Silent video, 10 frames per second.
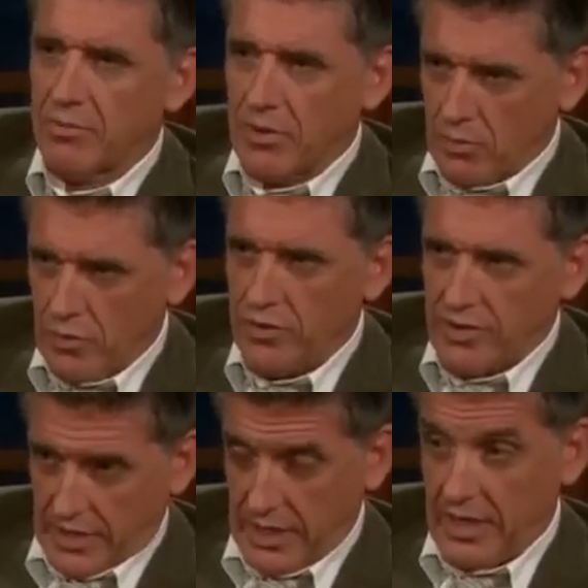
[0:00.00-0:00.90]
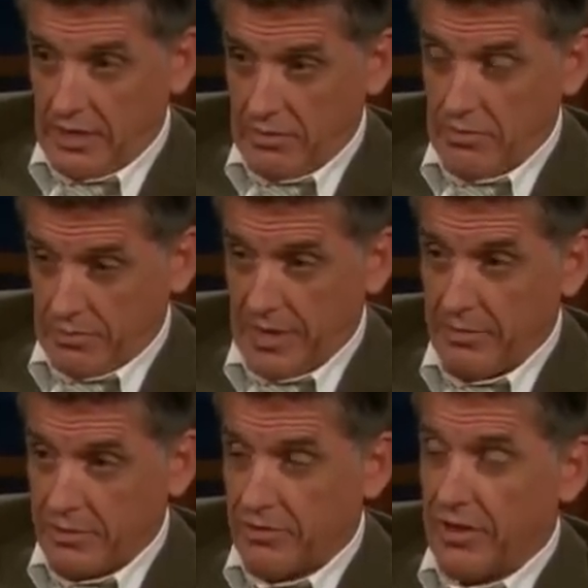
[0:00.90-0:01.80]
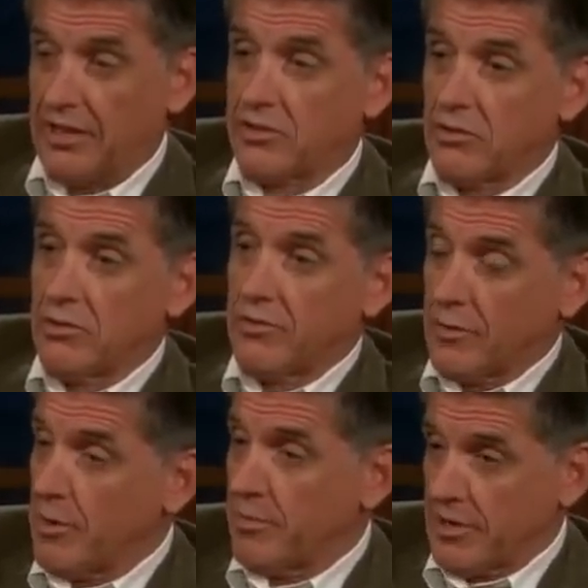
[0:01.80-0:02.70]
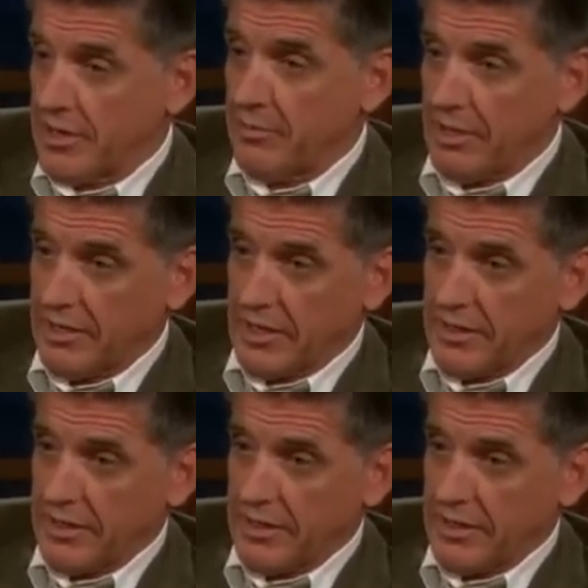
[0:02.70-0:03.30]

But would they be able to rescue you from a burning building?